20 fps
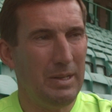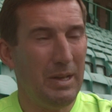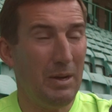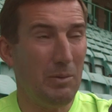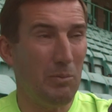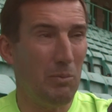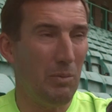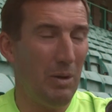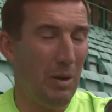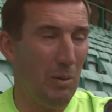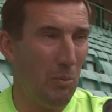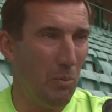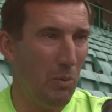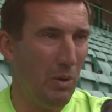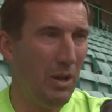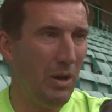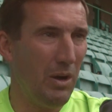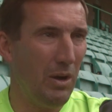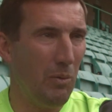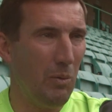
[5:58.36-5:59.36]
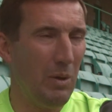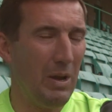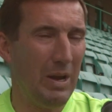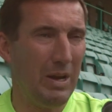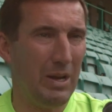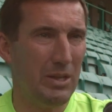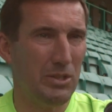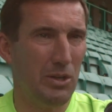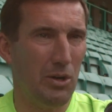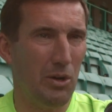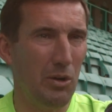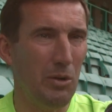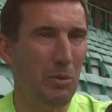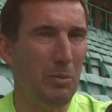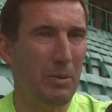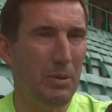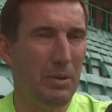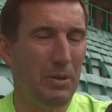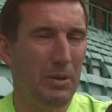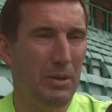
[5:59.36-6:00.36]
and we are working as a
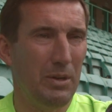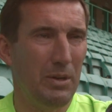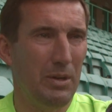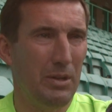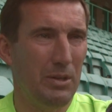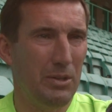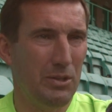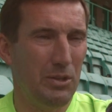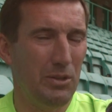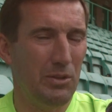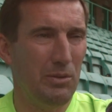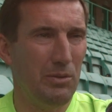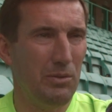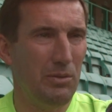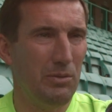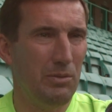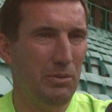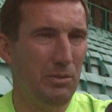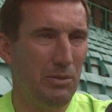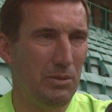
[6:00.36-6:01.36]
club to